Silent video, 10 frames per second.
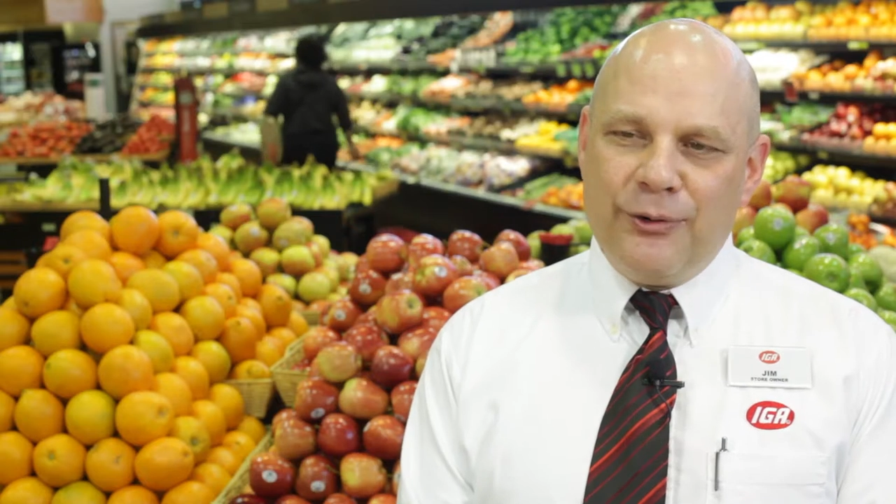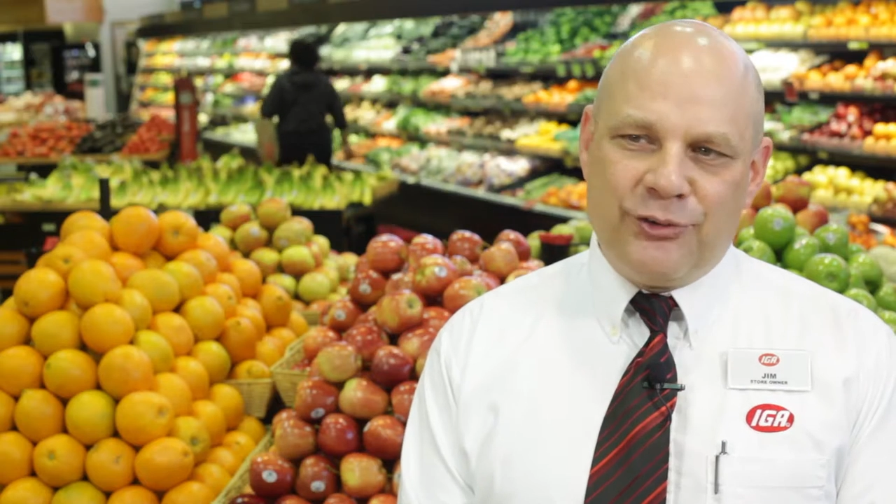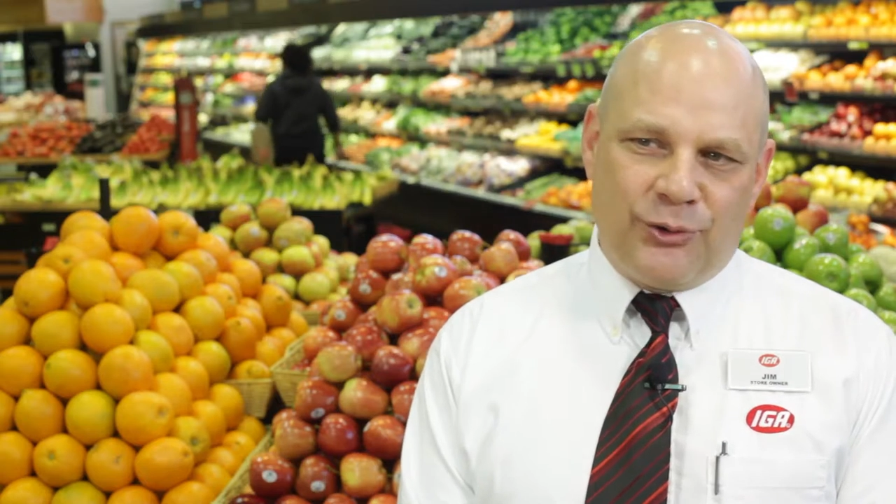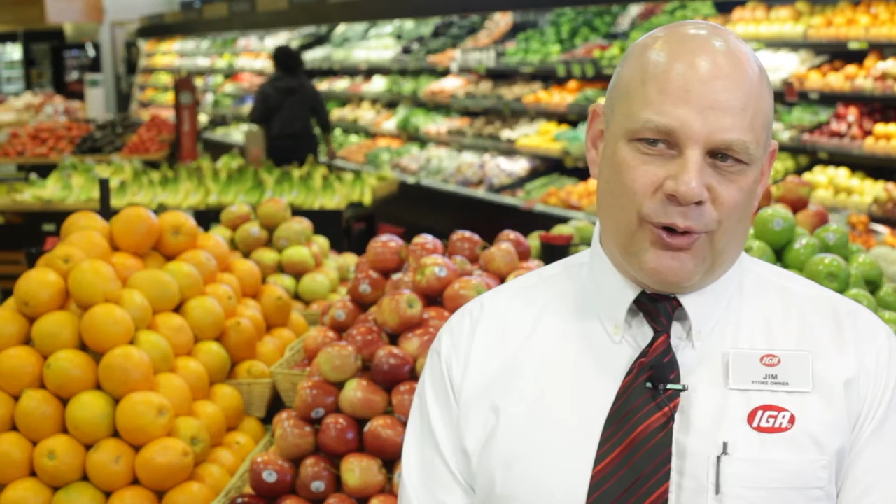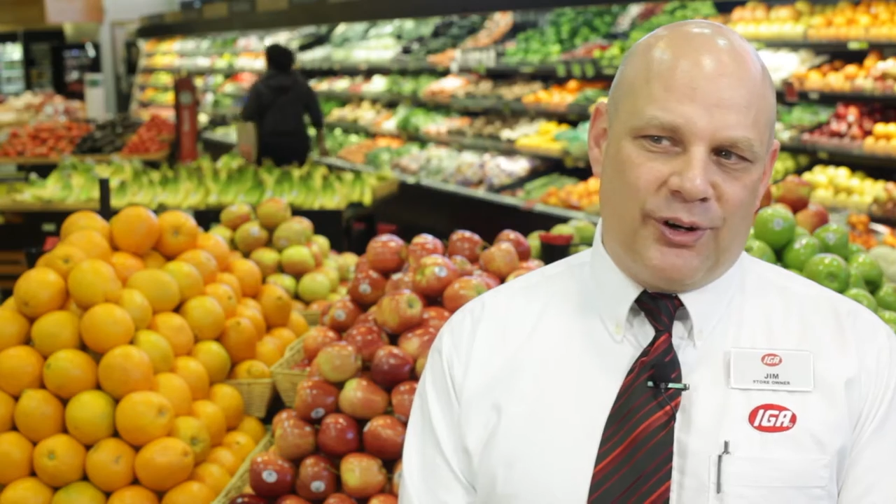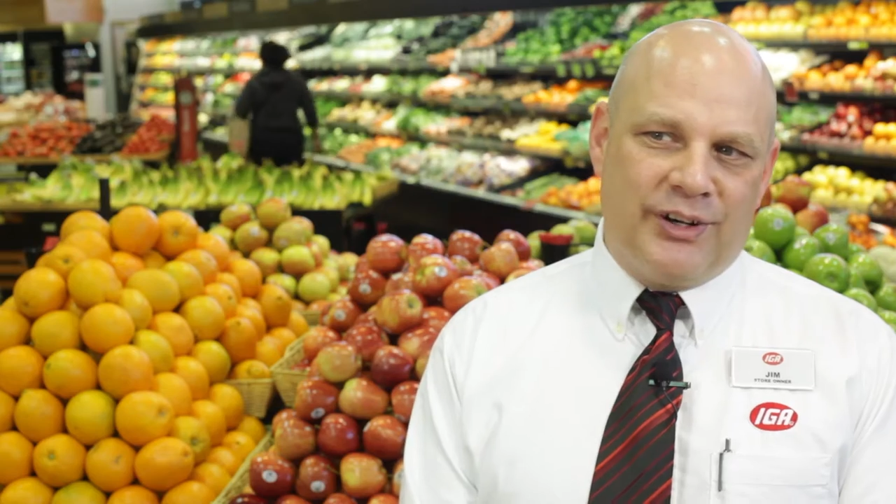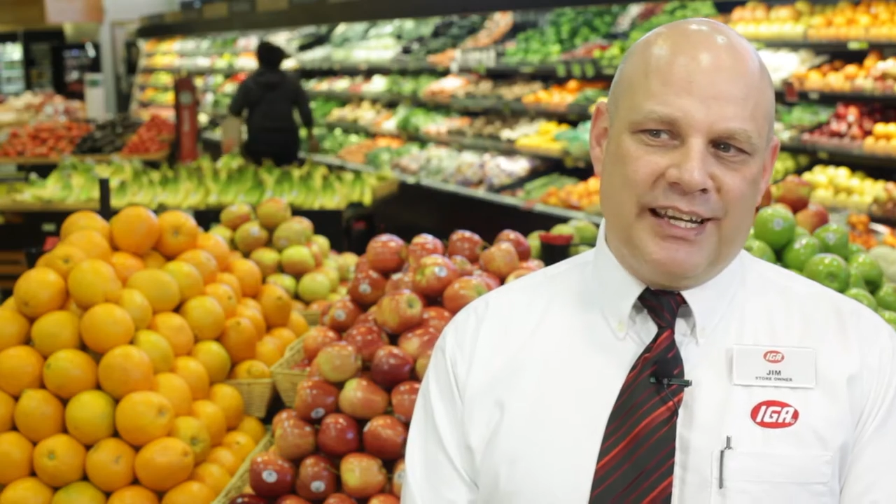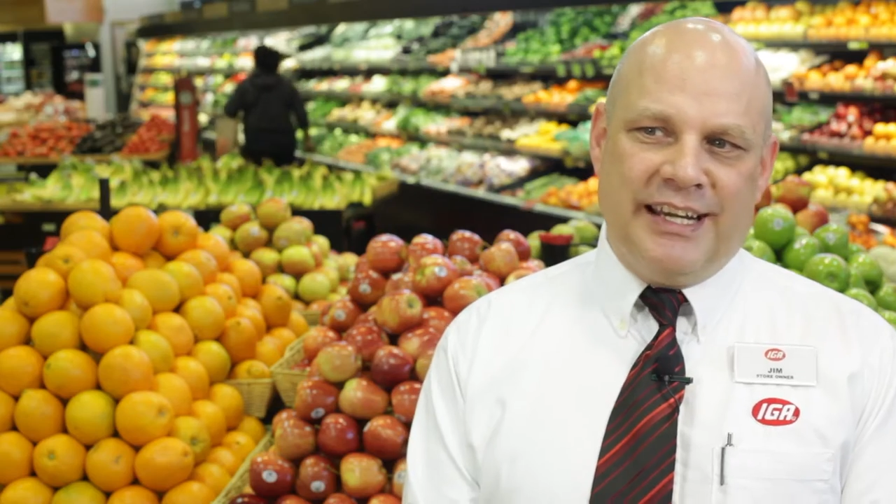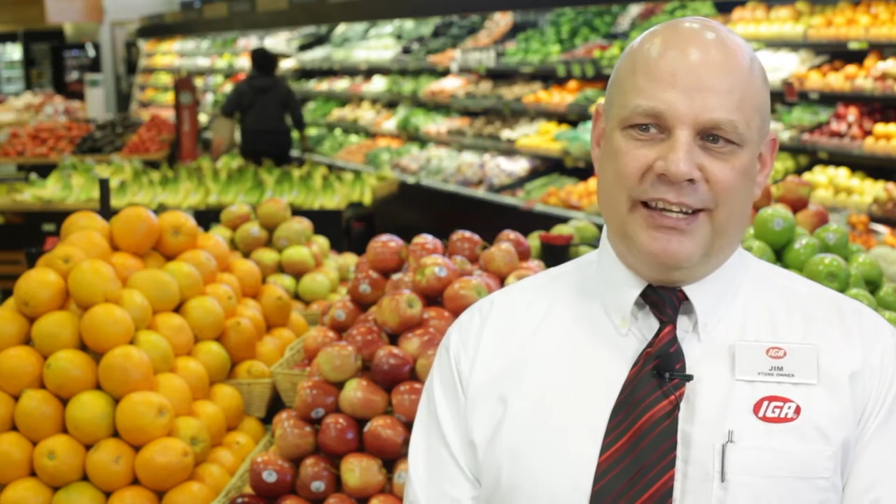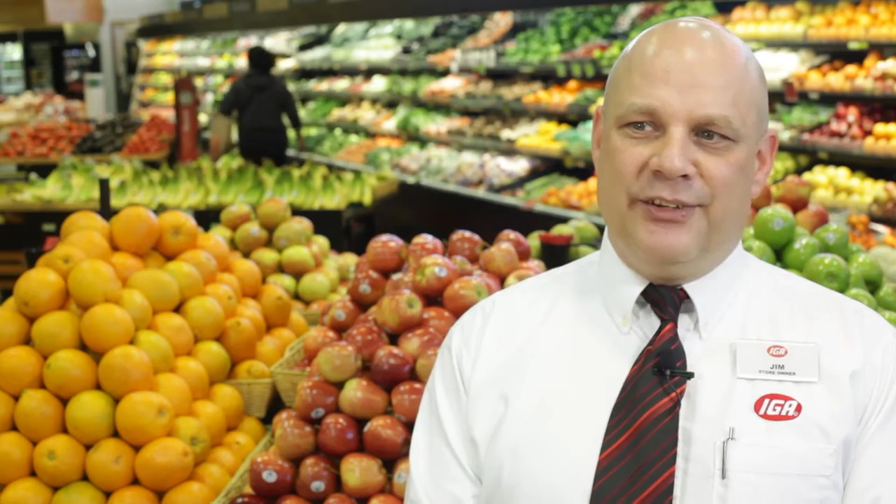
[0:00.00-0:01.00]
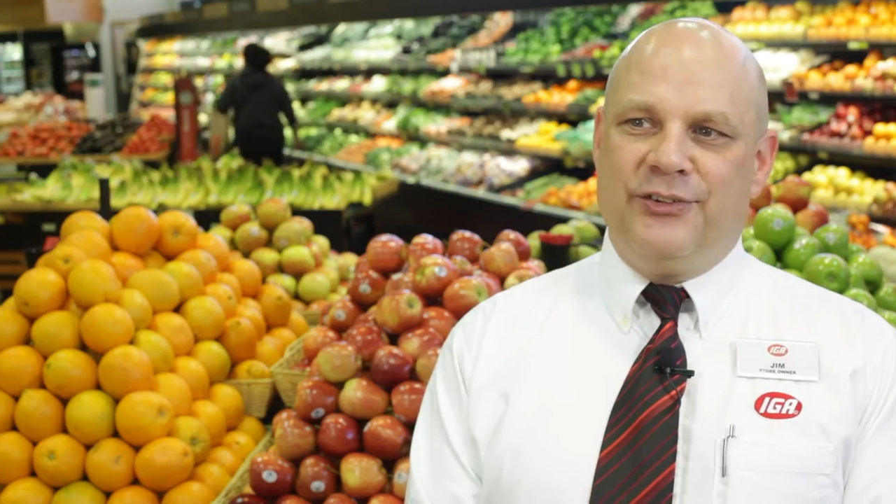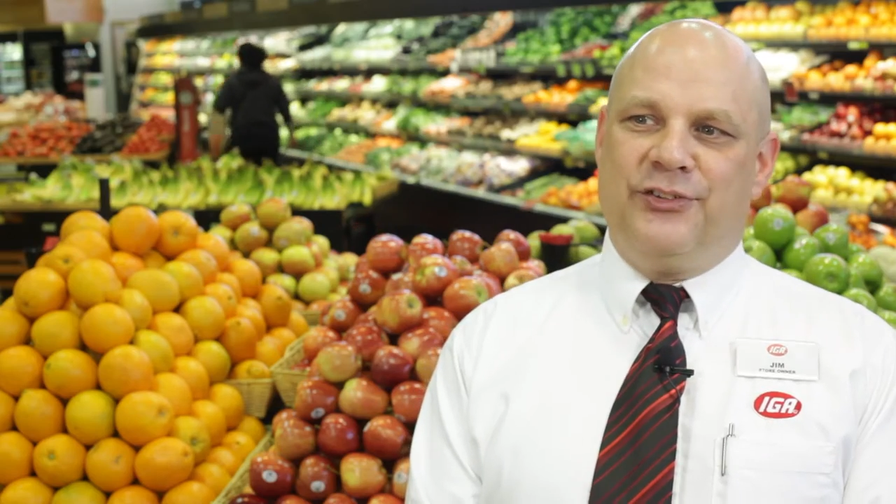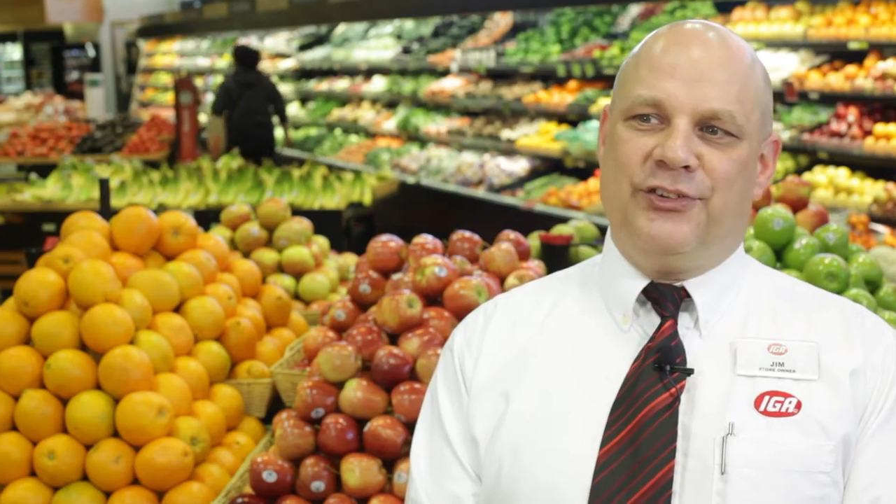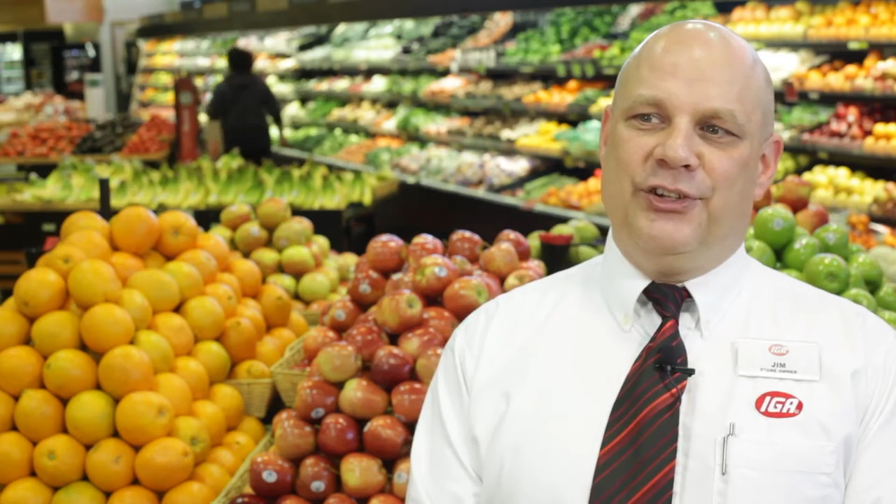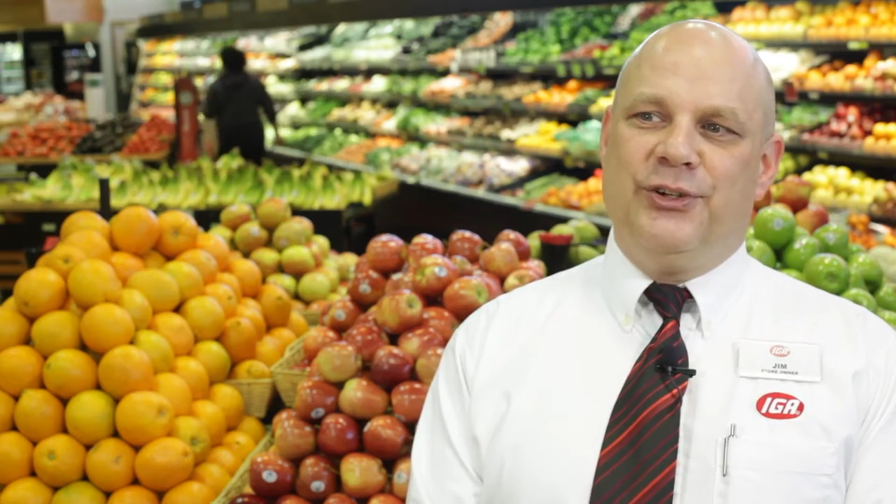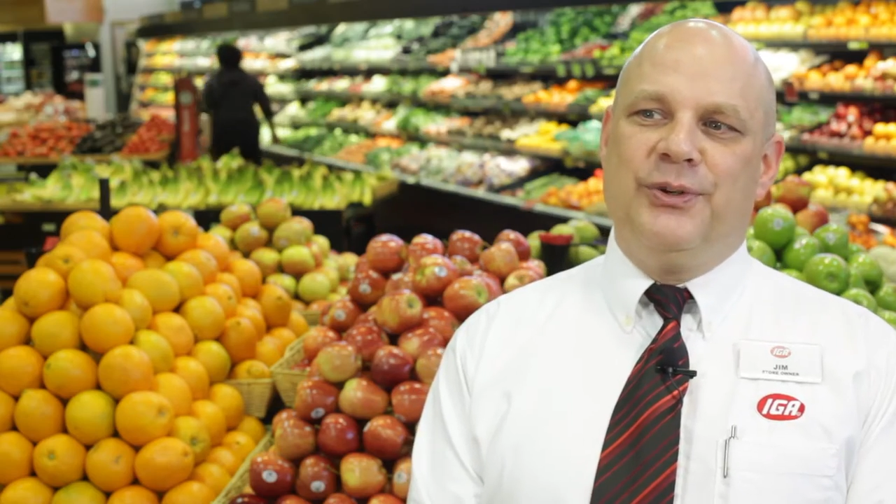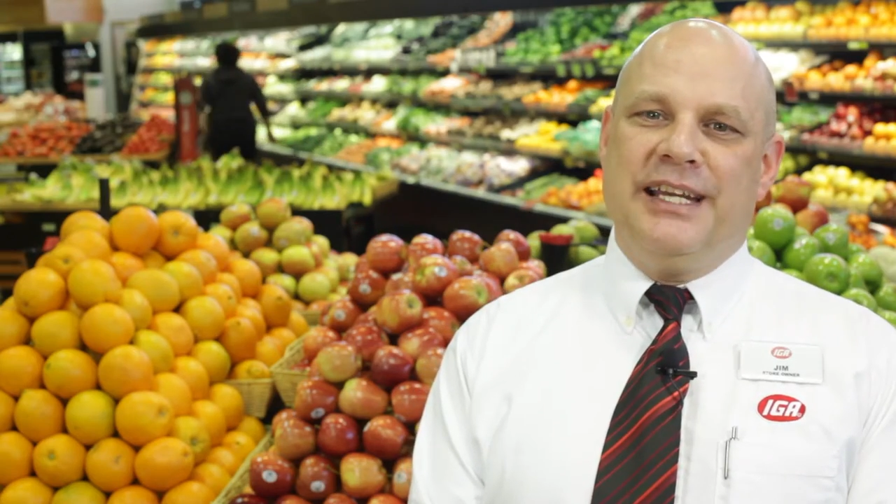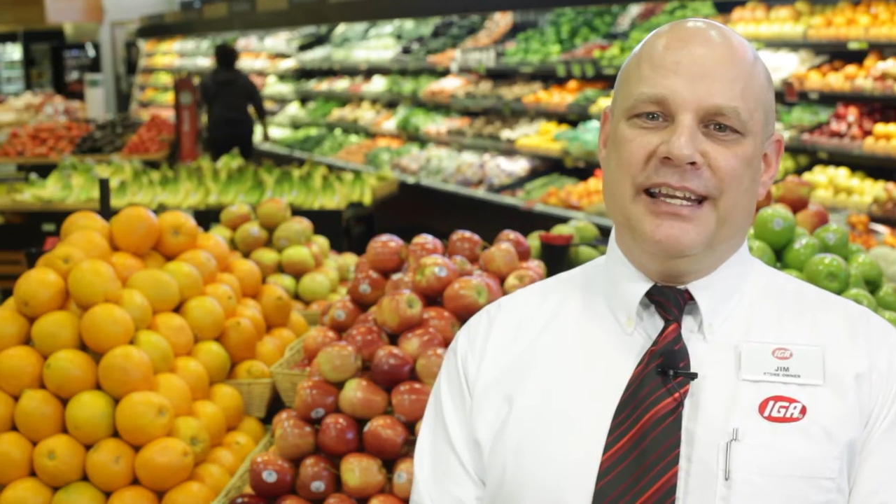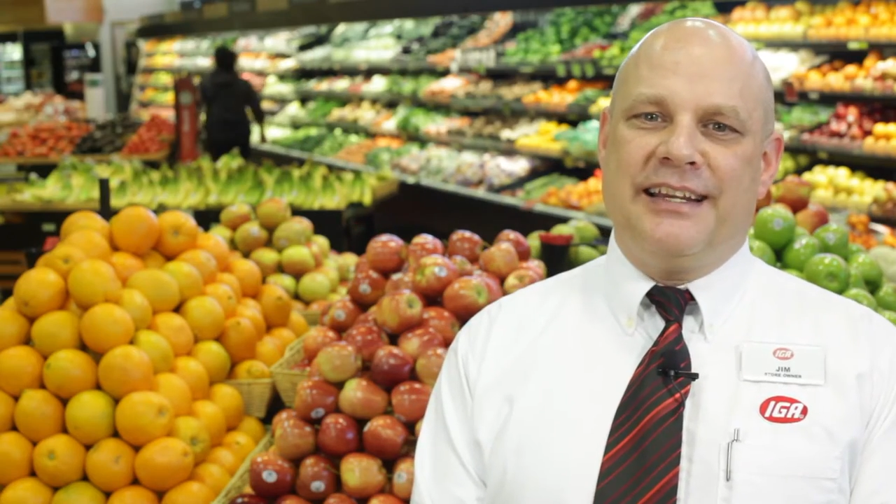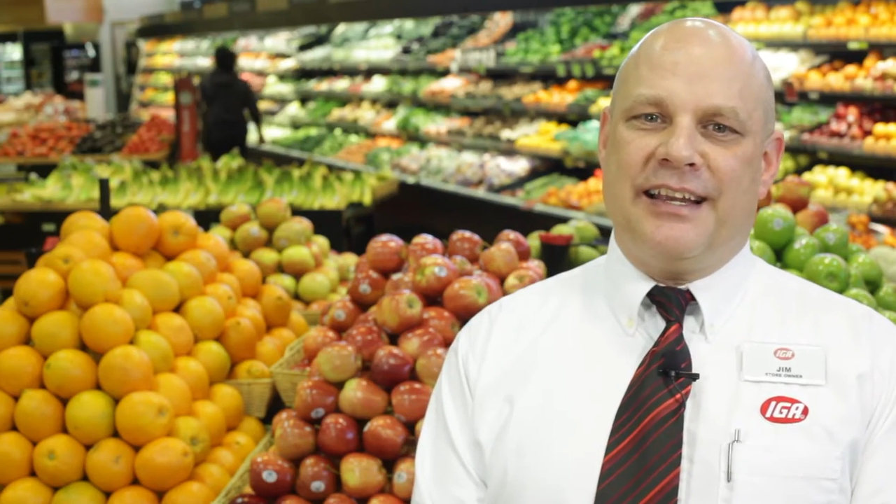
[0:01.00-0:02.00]
store is
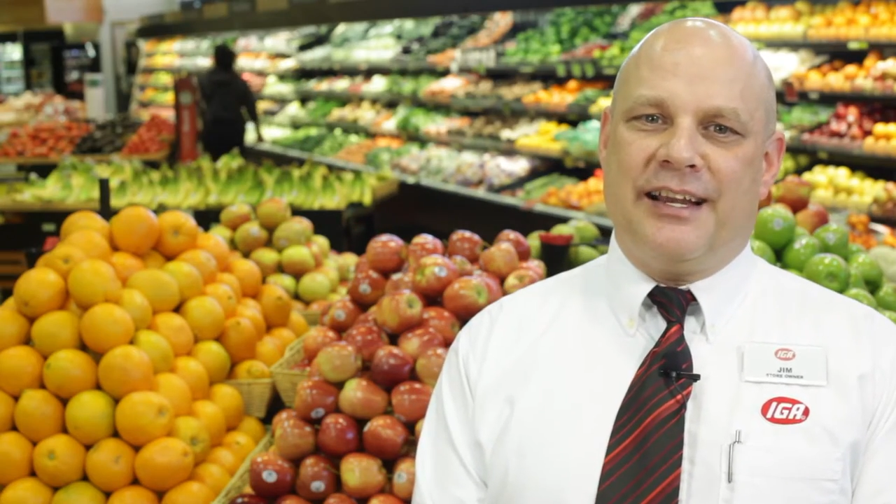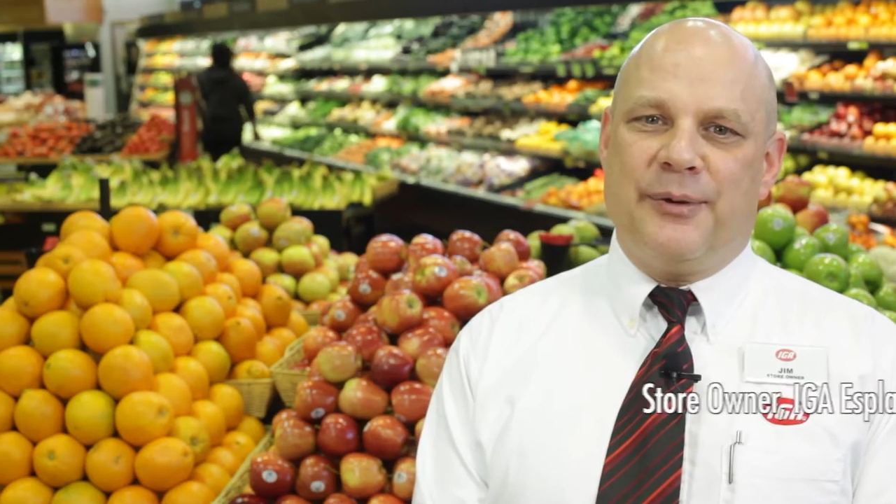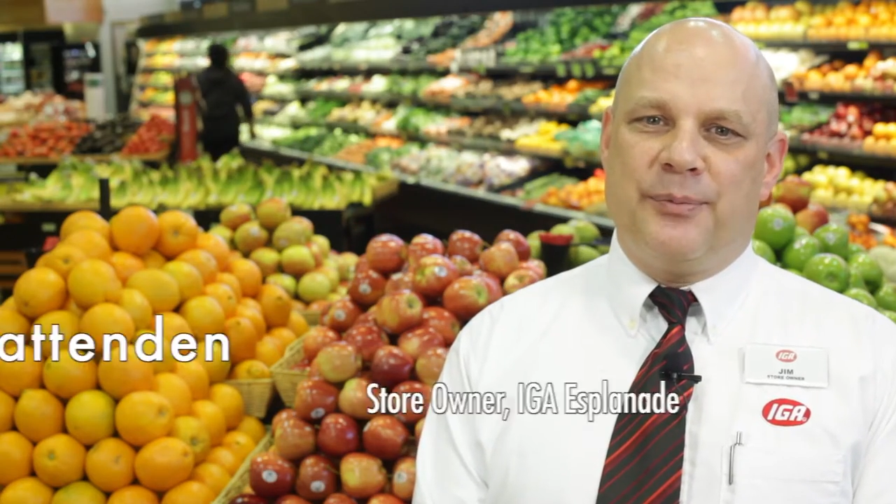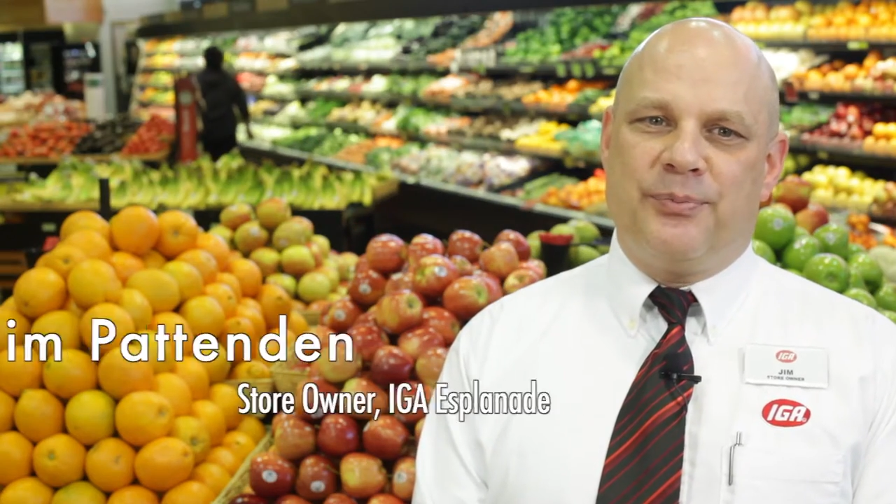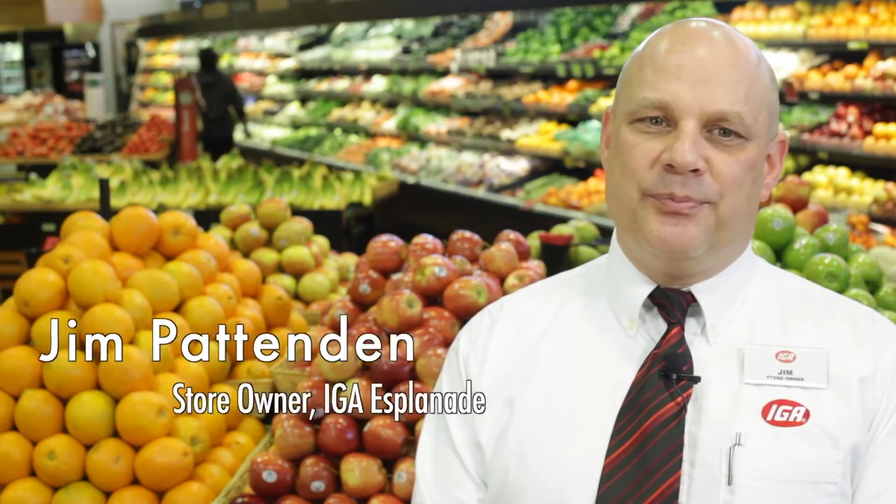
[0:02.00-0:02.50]
unique, uh,